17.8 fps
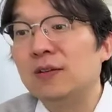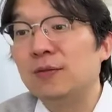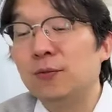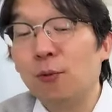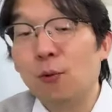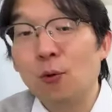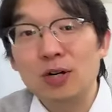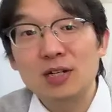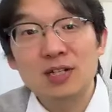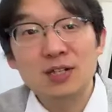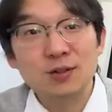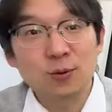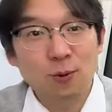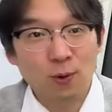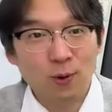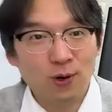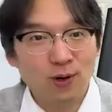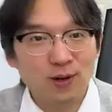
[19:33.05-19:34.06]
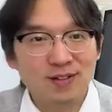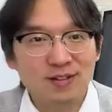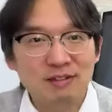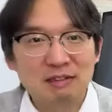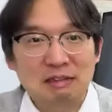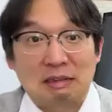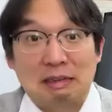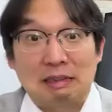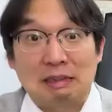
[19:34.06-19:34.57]
divorce
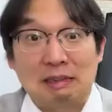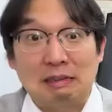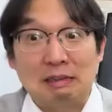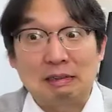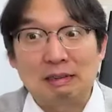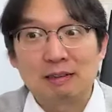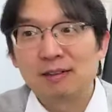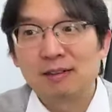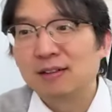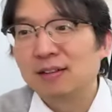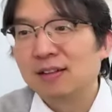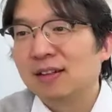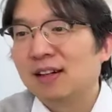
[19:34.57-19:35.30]
court. Half